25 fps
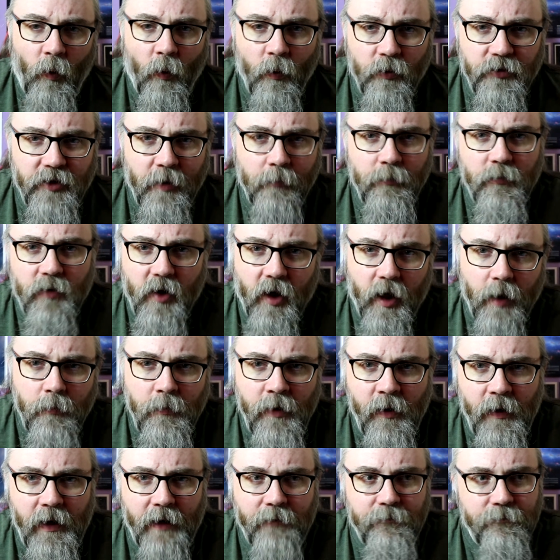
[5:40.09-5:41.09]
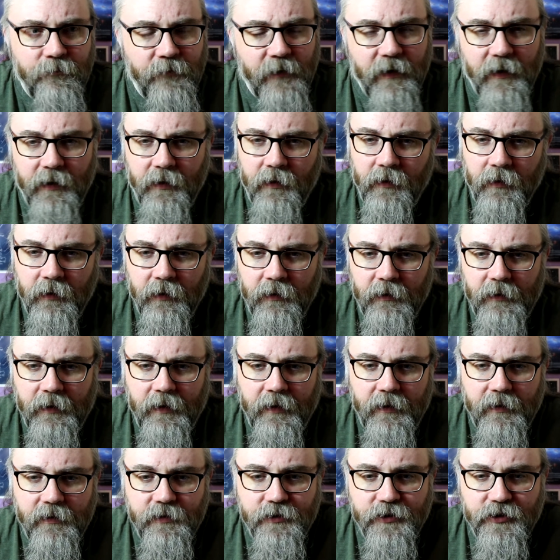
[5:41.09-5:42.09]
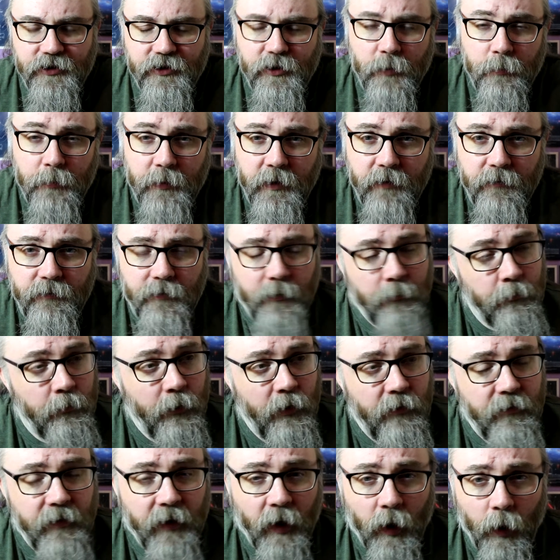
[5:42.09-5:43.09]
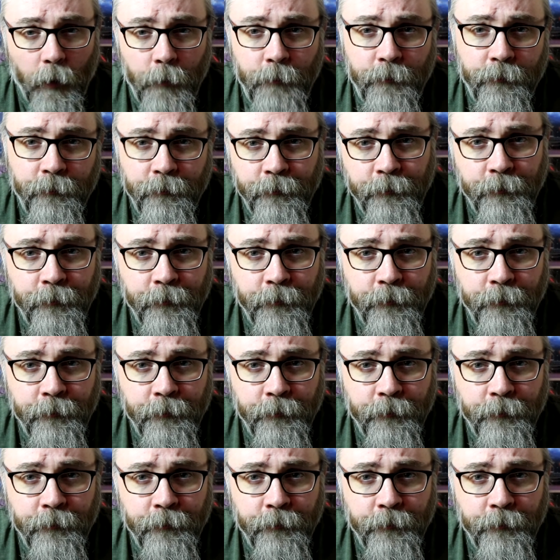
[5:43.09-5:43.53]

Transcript: or sometime you let fear stop you from moving on.